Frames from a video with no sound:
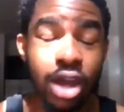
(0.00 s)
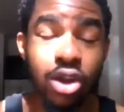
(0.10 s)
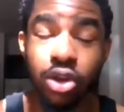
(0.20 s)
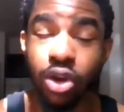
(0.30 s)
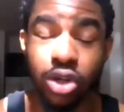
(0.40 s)
I
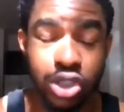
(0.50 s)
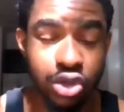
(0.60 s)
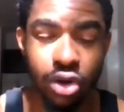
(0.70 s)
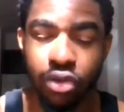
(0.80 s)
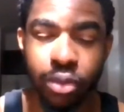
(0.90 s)
know you're going to
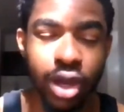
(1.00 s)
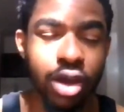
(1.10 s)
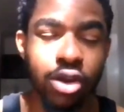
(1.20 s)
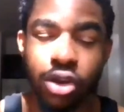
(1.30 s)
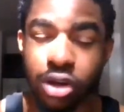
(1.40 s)
show up for me.
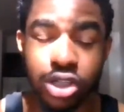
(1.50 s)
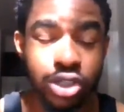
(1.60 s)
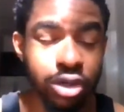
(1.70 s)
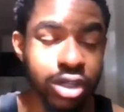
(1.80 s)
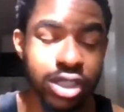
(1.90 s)
I know you're going to
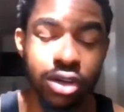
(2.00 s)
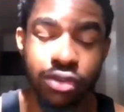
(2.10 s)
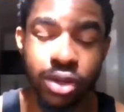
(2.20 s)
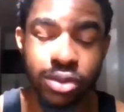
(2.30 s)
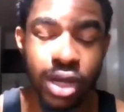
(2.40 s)
show
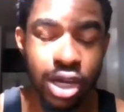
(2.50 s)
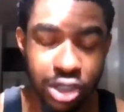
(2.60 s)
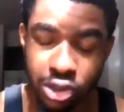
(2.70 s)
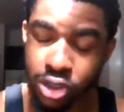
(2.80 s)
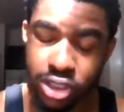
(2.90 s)
yourself
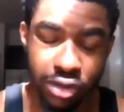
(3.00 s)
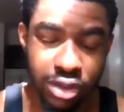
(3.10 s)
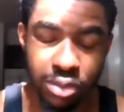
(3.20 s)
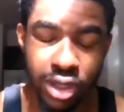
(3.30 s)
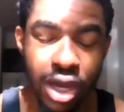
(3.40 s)

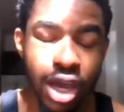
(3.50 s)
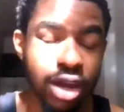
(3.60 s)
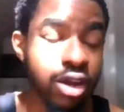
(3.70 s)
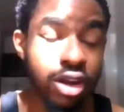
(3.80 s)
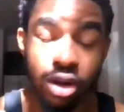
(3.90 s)
to me.
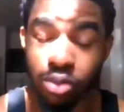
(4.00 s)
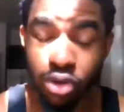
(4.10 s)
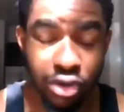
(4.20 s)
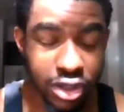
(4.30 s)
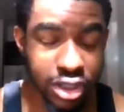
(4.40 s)
I know you're going to
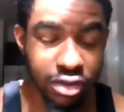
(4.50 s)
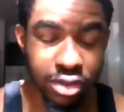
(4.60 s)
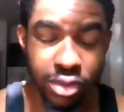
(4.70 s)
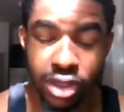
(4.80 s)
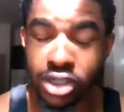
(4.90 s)
prove yourself
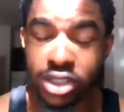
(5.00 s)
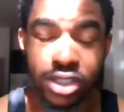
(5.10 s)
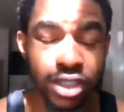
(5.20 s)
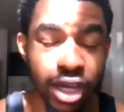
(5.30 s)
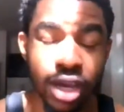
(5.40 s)
to me in
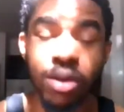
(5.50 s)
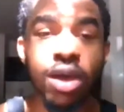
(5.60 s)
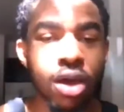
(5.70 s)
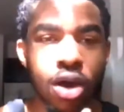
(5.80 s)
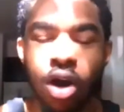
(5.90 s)
Jesus' name.
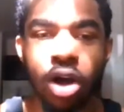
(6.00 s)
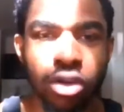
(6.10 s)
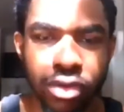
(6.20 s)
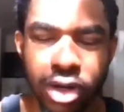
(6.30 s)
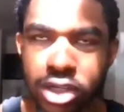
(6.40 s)

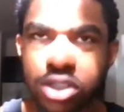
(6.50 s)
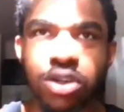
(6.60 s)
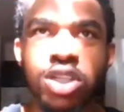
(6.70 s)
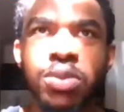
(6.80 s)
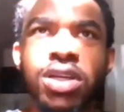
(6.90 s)
All of it. I just
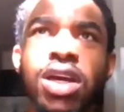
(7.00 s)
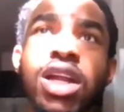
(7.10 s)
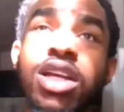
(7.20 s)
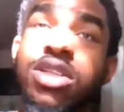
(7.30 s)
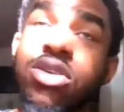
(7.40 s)
started speaking
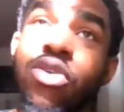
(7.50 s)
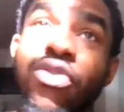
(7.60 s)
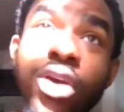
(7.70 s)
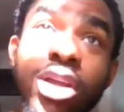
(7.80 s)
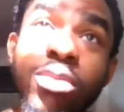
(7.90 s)
that. And it's so
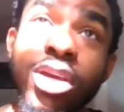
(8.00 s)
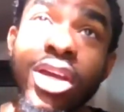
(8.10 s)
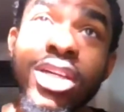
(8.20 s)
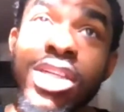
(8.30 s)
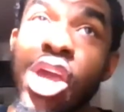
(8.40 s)
funny
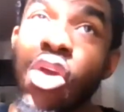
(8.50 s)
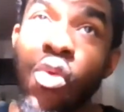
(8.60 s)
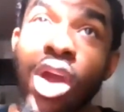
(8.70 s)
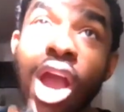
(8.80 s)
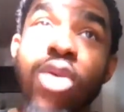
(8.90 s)
because
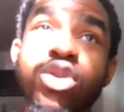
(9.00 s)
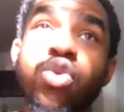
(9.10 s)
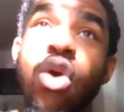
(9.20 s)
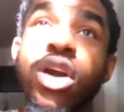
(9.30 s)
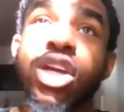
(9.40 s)
where I was
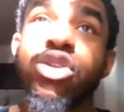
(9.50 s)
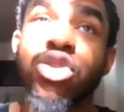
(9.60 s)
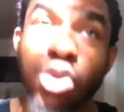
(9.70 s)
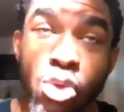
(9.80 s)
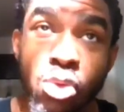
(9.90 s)
walking
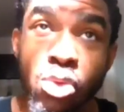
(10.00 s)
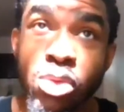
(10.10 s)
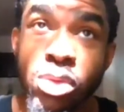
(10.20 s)
to,